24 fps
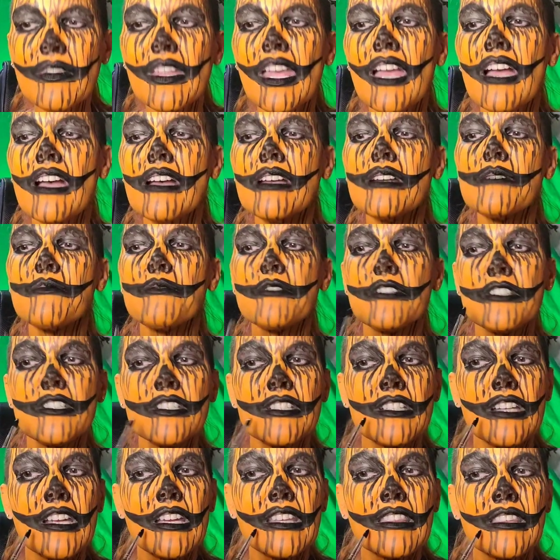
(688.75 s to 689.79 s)
I
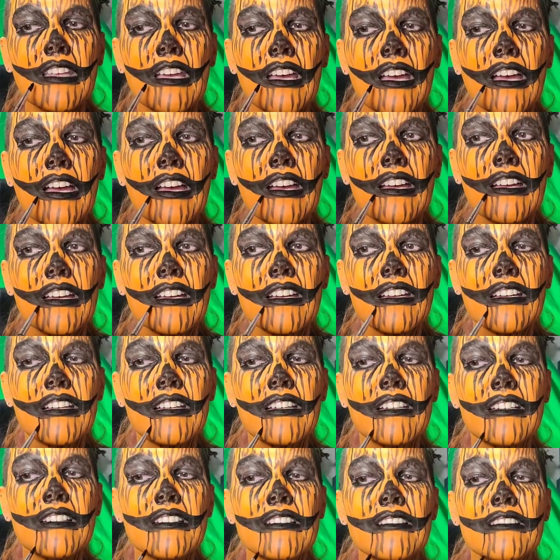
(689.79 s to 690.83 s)
appreciate that.
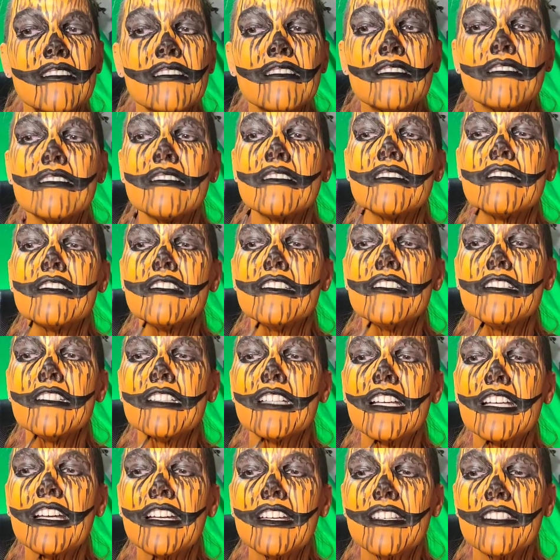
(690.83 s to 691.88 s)
You
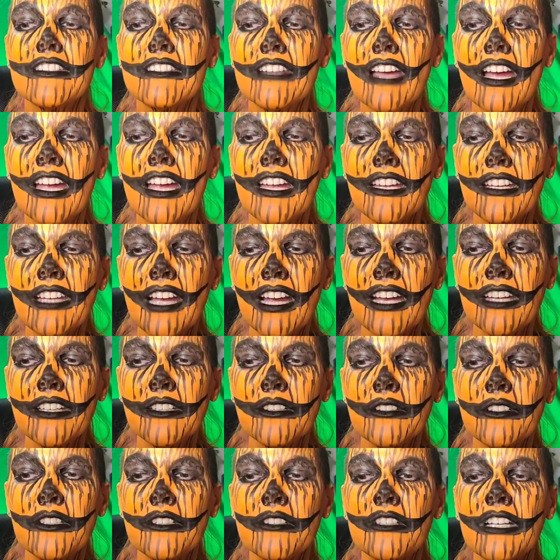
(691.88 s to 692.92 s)
guys, I know
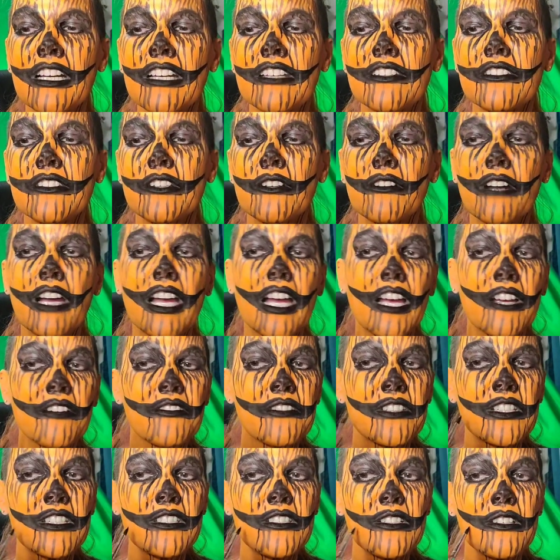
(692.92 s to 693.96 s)
you guys don't have
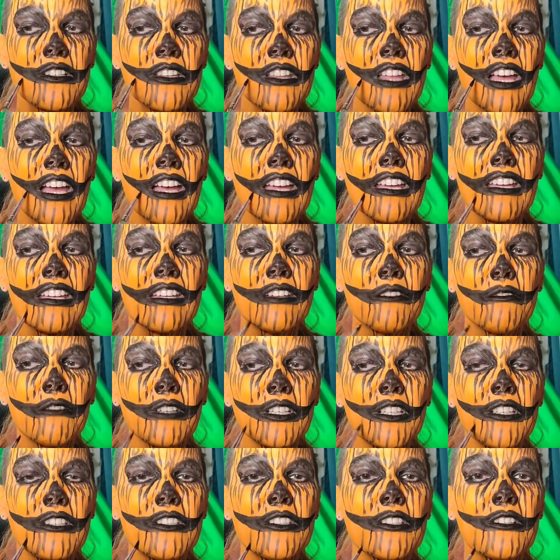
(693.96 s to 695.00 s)
to do that, and when
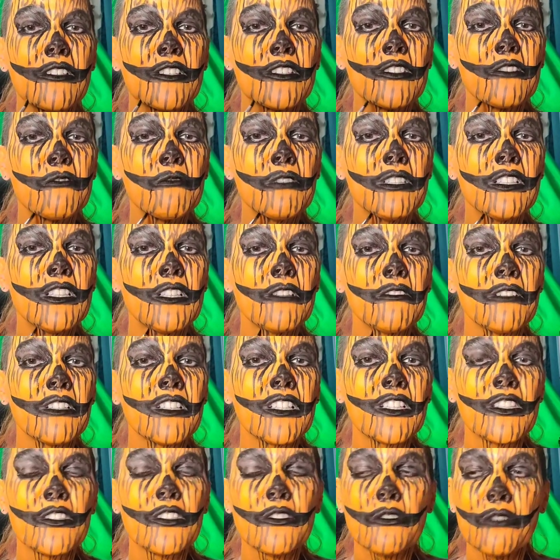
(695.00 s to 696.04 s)
you do, it's really,
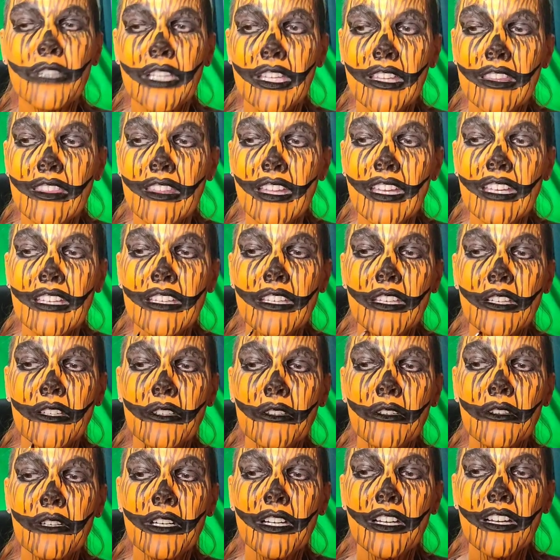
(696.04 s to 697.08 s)
really sweet. Thank you.
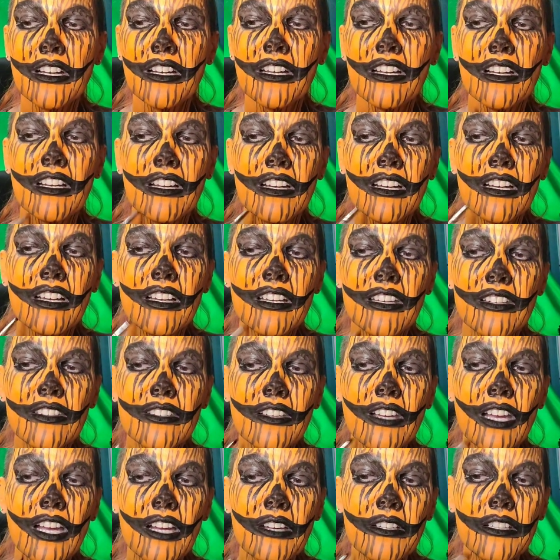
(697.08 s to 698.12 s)
So
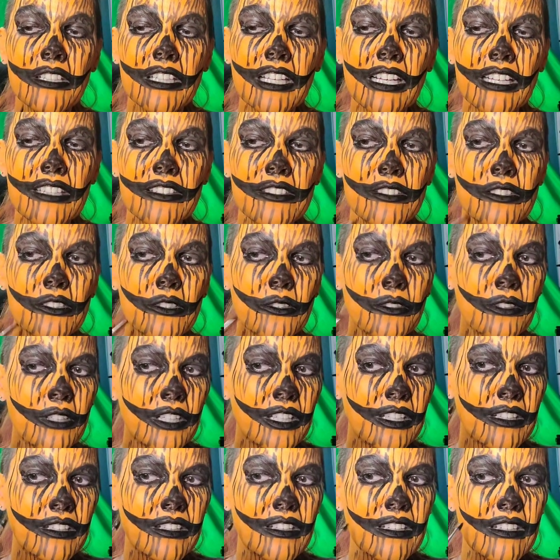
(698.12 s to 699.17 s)
how you guys
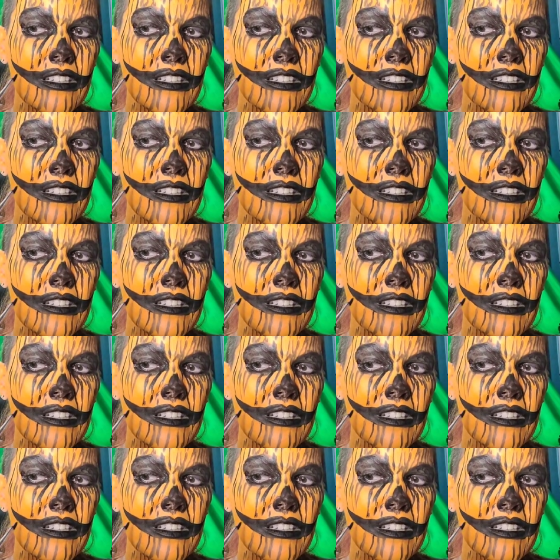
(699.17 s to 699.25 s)
doing?